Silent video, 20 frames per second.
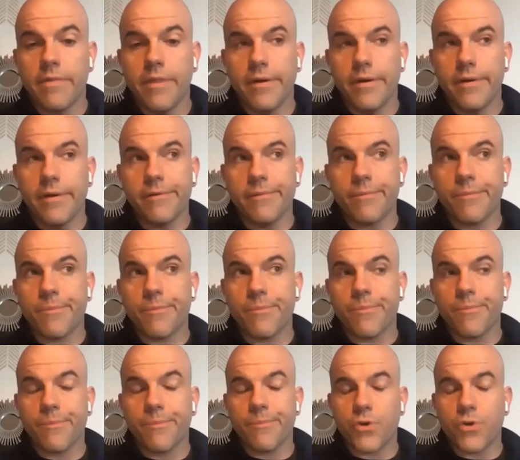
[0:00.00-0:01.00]
the
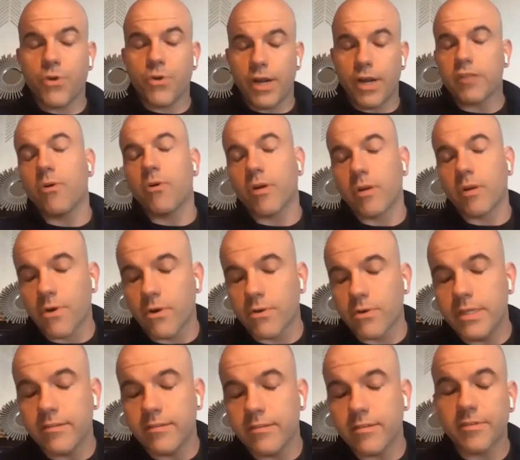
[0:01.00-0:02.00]
transporter
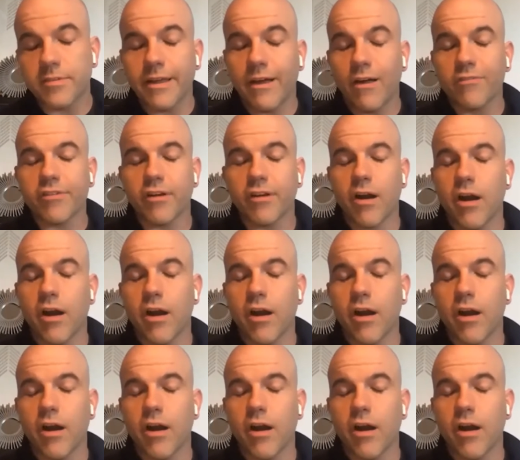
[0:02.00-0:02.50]
proteins themselves